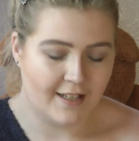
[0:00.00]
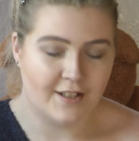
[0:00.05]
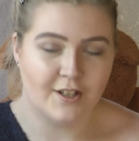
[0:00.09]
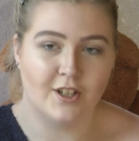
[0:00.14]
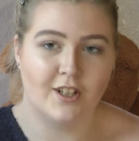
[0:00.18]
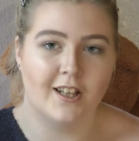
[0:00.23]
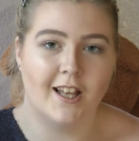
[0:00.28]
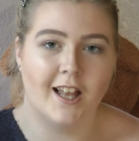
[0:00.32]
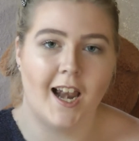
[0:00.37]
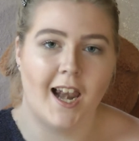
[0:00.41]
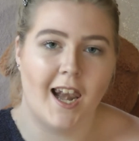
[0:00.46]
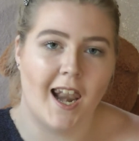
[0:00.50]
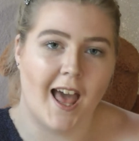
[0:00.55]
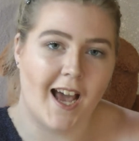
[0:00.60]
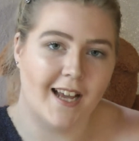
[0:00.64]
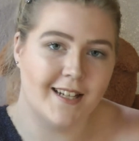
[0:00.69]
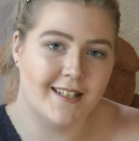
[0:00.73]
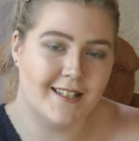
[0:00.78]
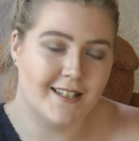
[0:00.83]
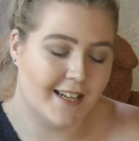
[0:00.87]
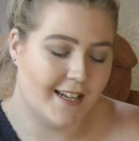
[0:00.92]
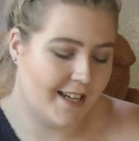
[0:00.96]
little
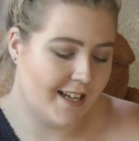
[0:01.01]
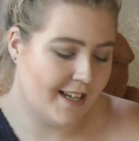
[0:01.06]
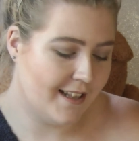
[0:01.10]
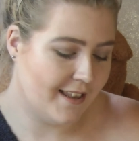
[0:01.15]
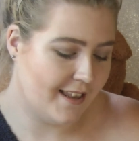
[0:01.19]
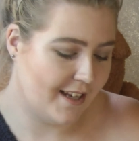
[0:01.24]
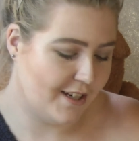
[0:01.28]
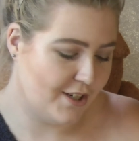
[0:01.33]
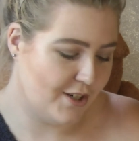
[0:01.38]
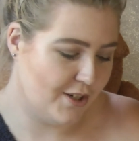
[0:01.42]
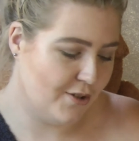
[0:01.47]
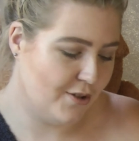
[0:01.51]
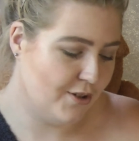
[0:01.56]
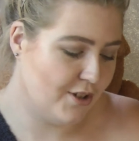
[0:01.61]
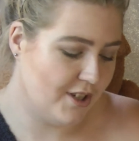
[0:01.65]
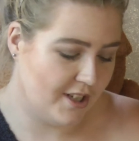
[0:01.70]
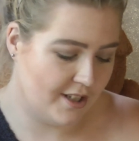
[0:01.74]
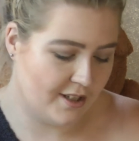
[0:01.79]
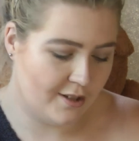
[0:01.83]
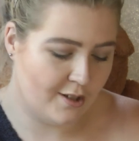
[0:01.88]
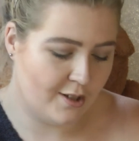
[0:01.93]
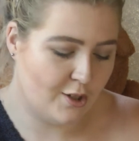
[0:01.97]
lights in it that you
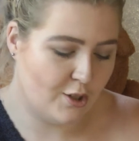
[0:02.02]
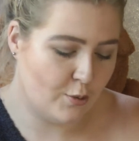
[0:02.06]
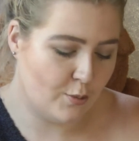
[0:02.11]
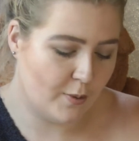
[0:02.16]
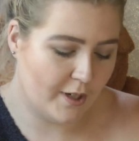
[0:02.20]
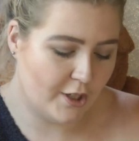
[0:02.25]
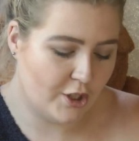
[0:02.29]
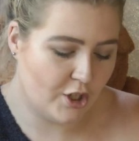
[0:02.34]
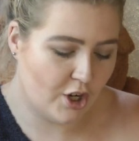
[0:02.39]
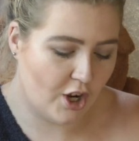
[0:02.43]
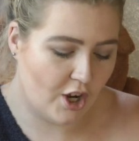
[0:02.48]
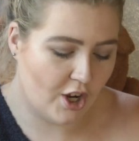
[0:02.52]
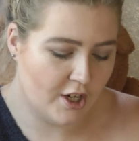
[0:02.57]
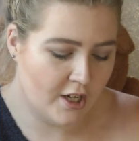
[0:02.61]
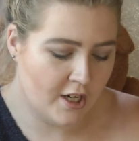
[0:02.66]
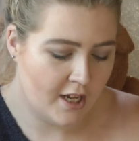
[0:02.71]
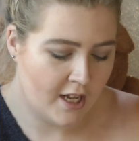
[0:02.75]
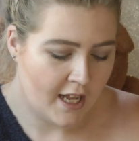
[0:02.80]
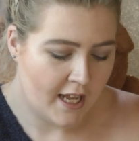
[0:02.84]
just switch on.